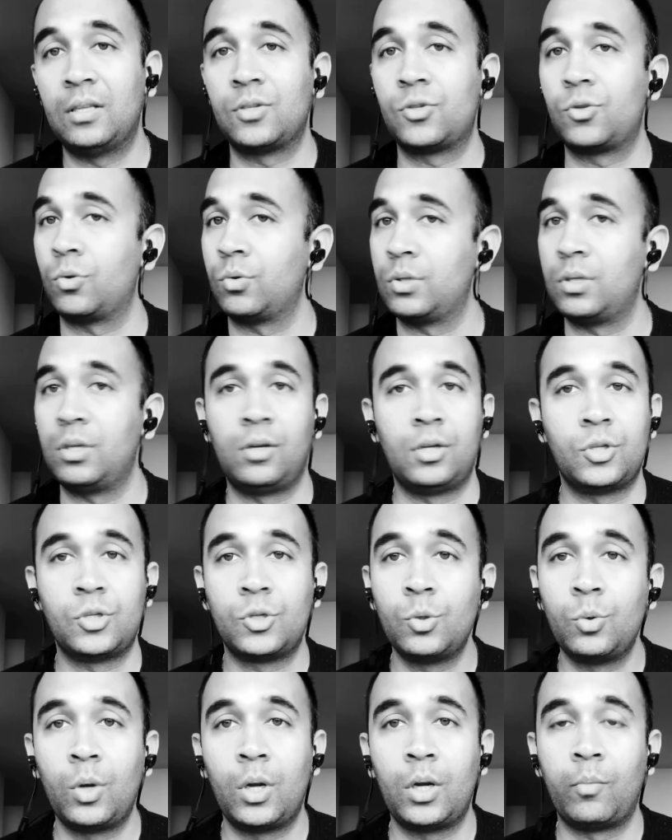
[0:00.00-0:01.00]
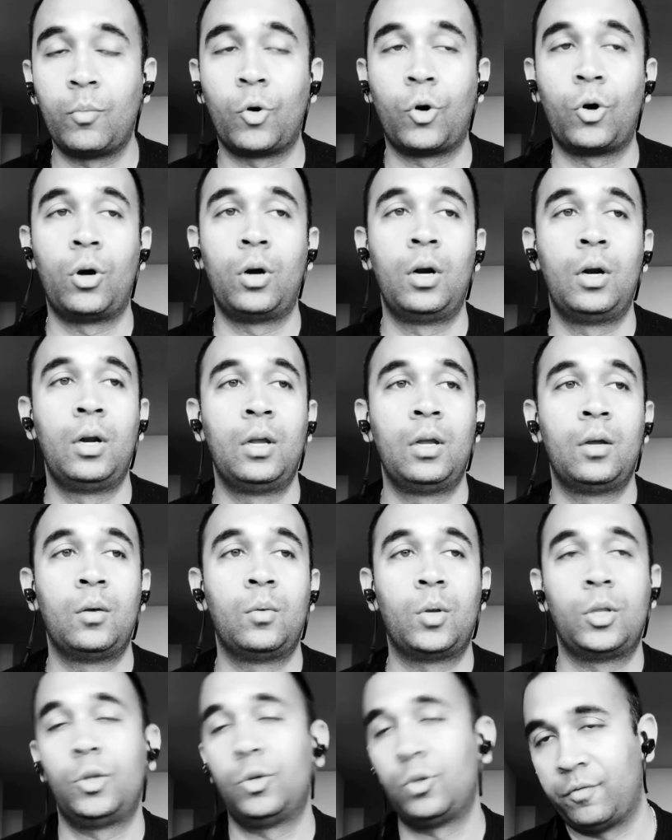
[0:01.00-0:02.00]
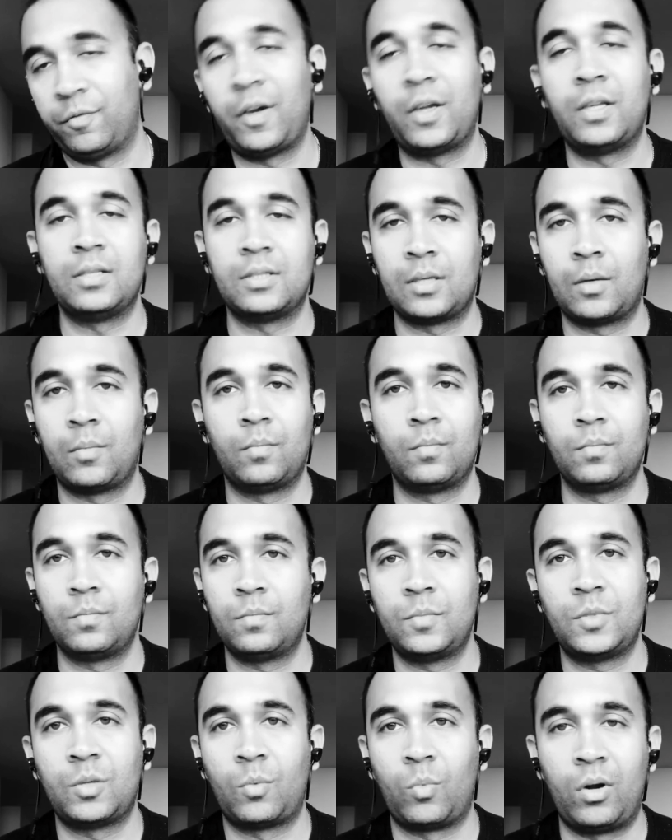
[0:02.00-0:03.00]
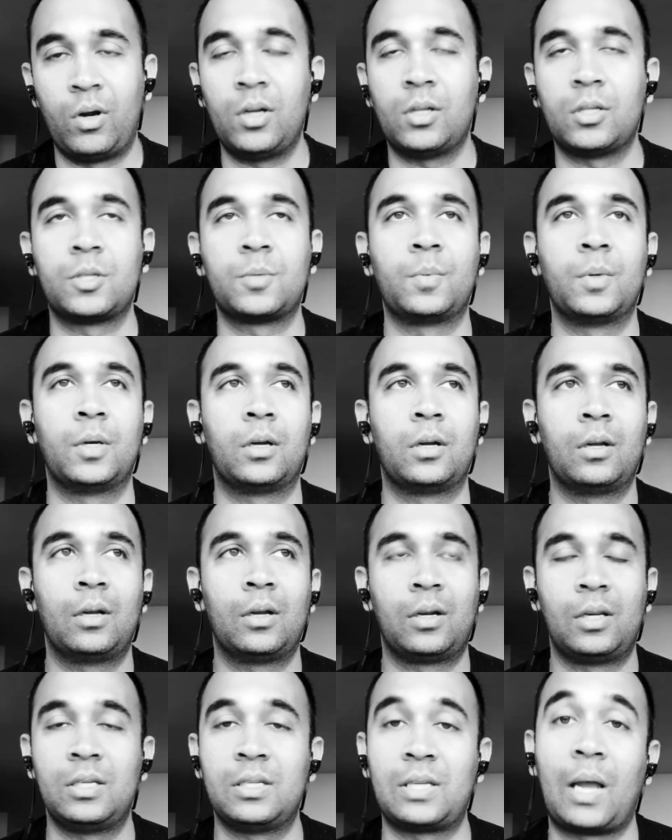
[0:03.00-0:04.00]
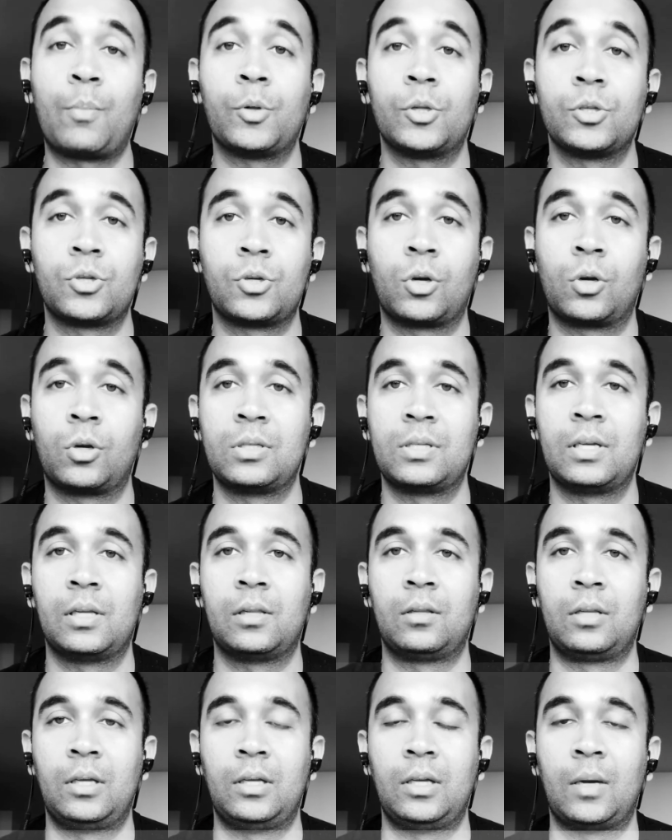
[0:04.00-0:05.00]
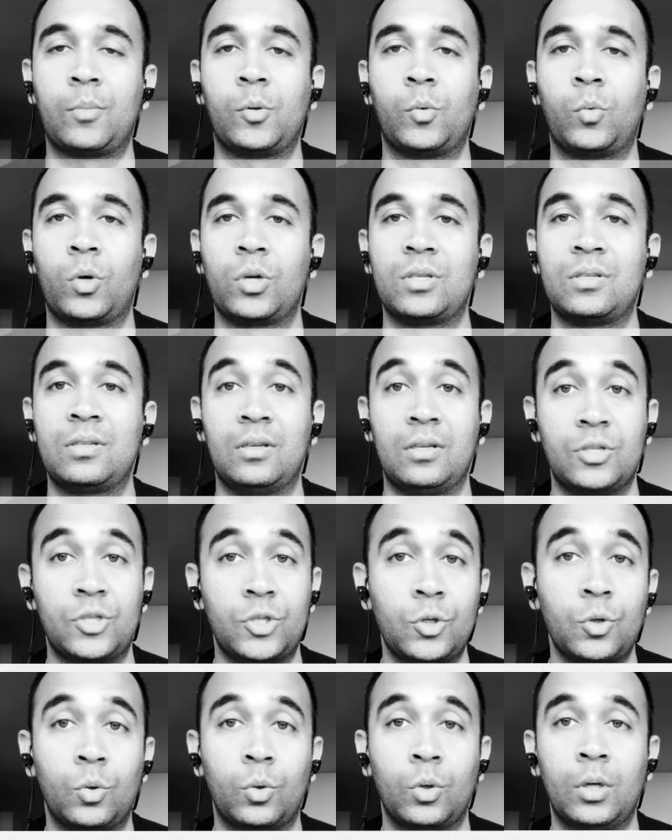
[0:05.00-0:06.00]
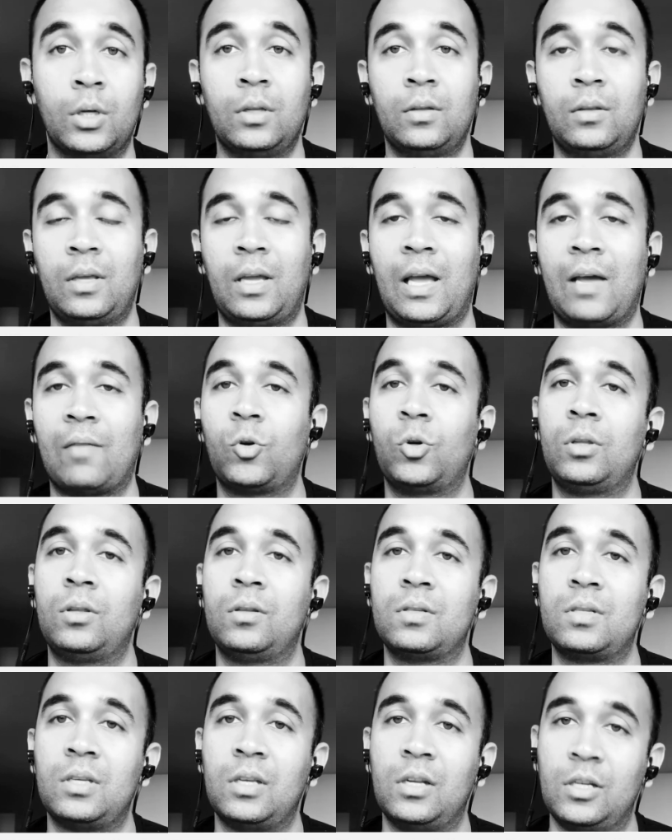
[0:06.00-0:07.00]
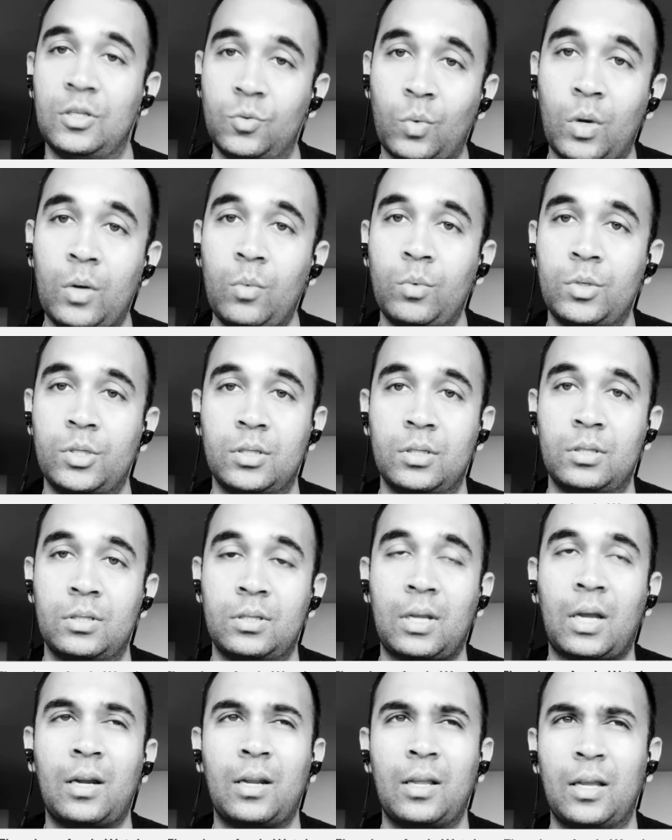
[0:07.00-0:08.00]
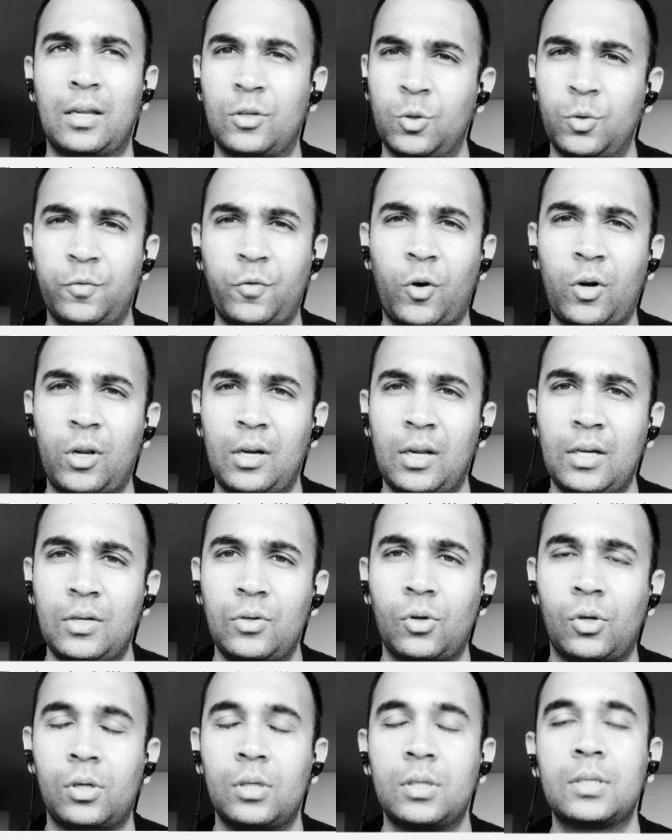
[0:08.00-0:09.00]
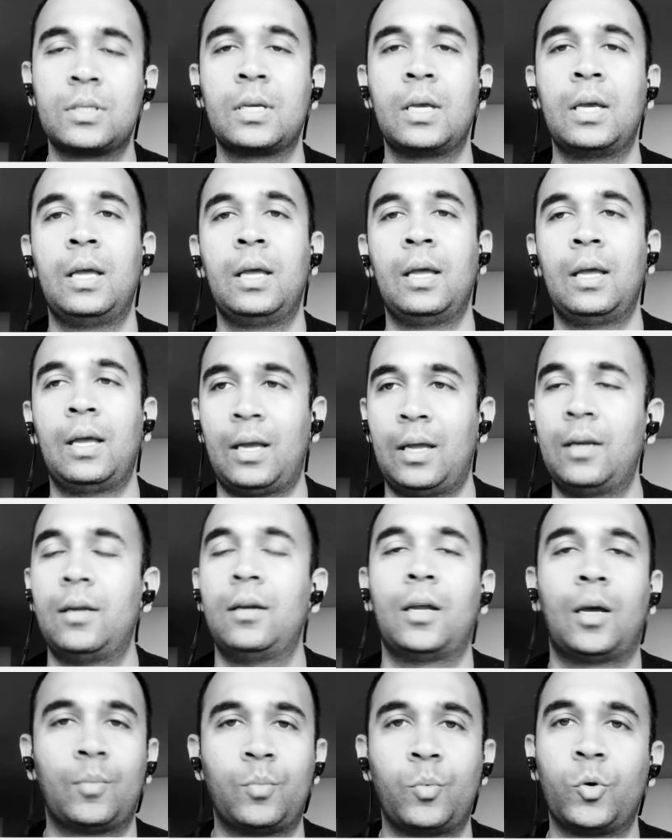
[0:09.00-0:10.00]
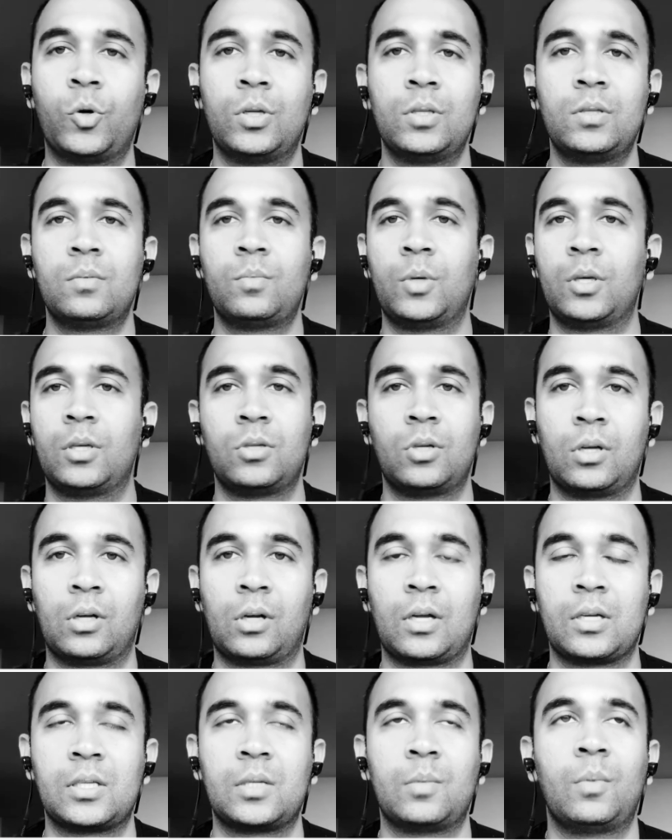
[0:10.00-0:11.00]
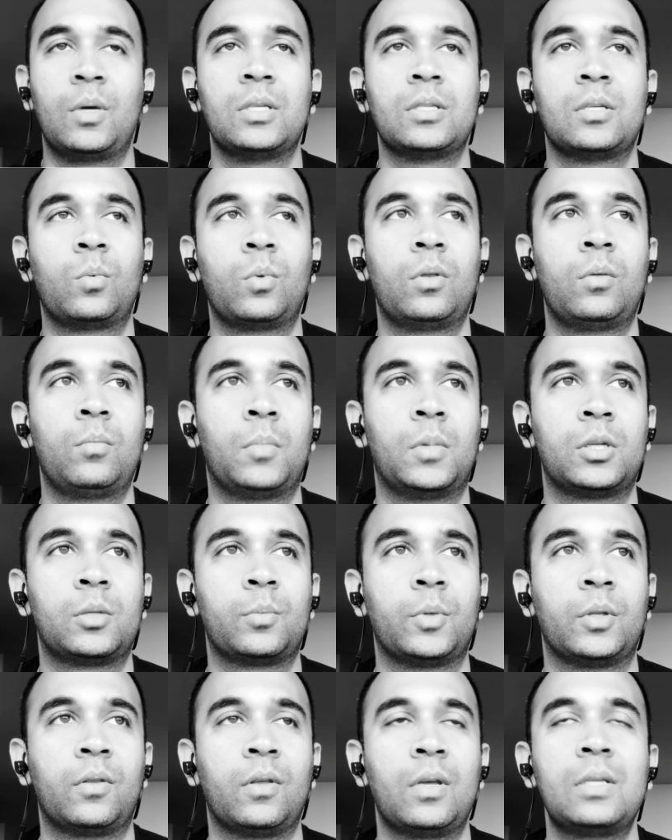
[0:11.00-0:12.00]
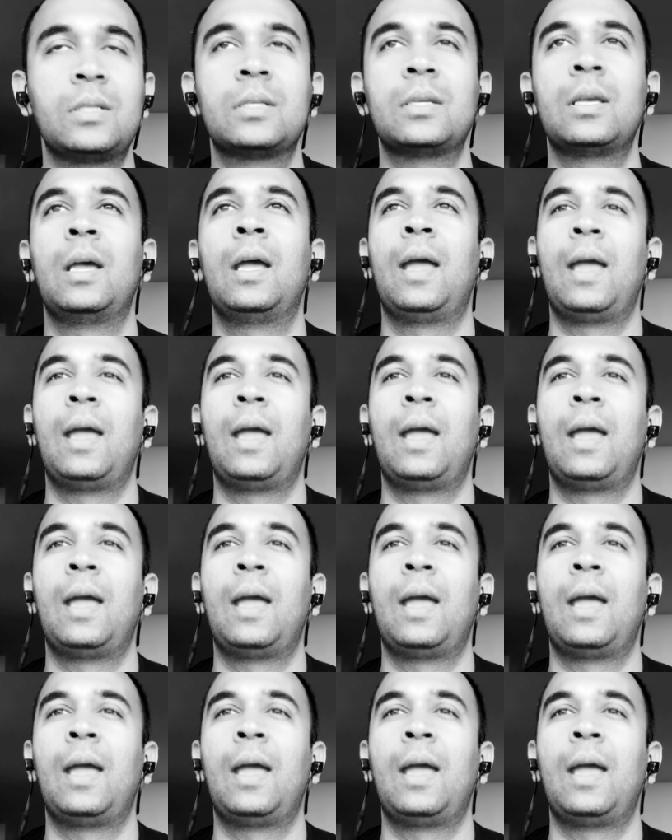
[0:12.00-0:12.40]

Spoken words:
There's no Series 2 anymore. Well, you could find some somewhere else, but at least Apple is not going to sell the Apple Watch Series 2. They have only the Series 1, which is starting at $249 and upwards, because you can customize it with multiple things.